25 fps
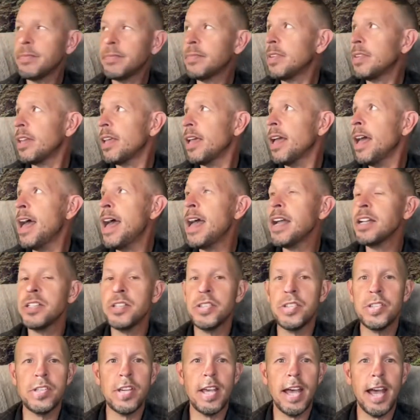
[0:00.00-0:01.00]

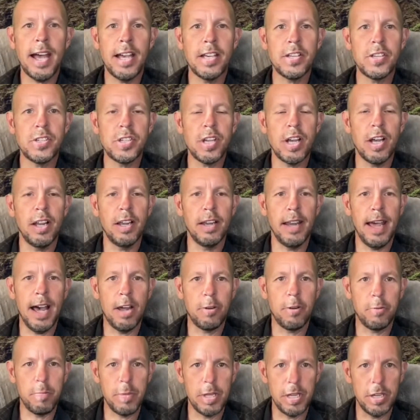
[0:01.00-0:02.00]
Hex has
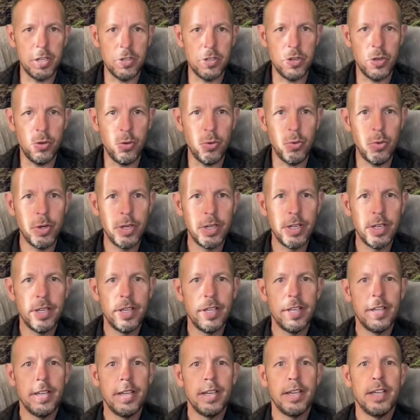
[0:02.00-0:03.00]
allowed me to do
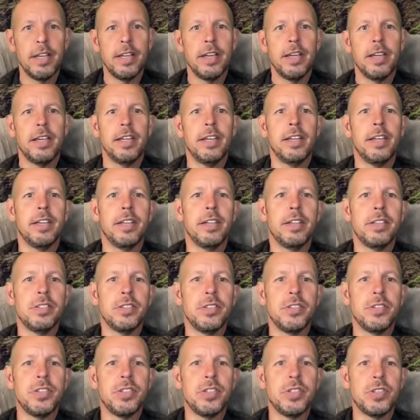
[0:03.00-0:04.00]

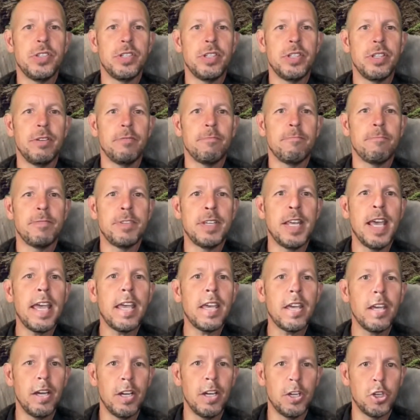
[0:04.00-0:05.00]
is, you know,
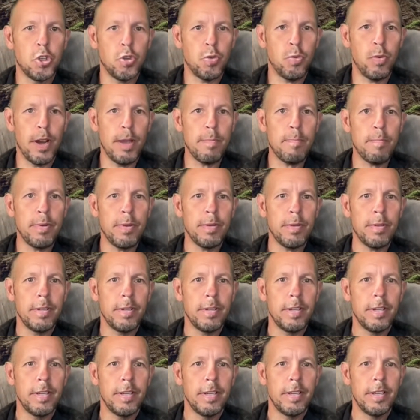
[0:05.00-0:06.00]
take a trip
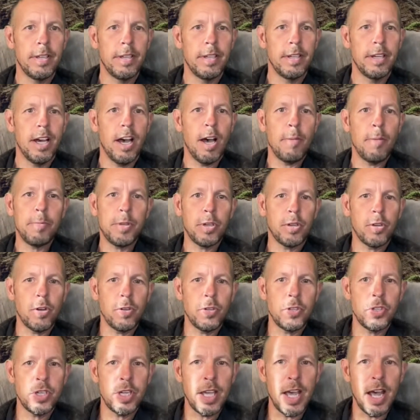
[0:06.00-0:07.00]
up the
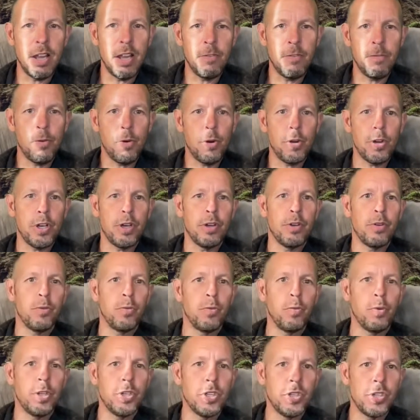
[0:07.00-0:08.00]
coast of California,
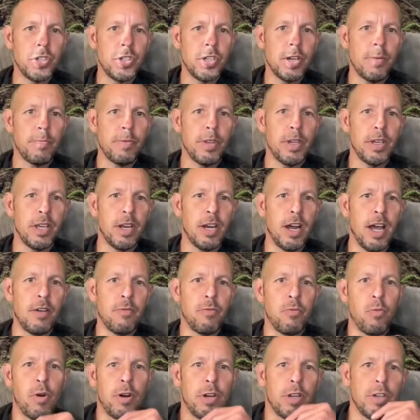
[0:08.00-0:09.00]
which is something that
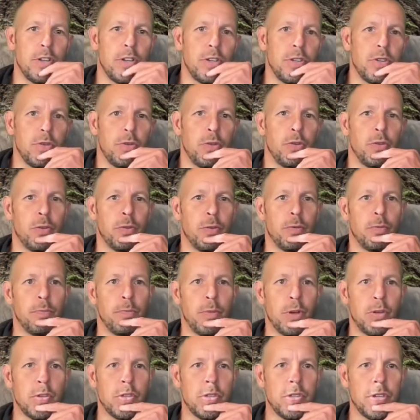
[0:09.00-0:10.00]
I've wanted to do
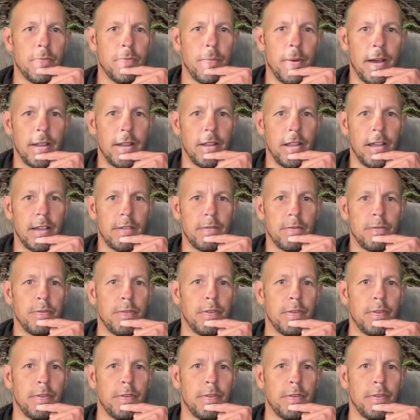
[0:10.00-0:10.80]
most of my life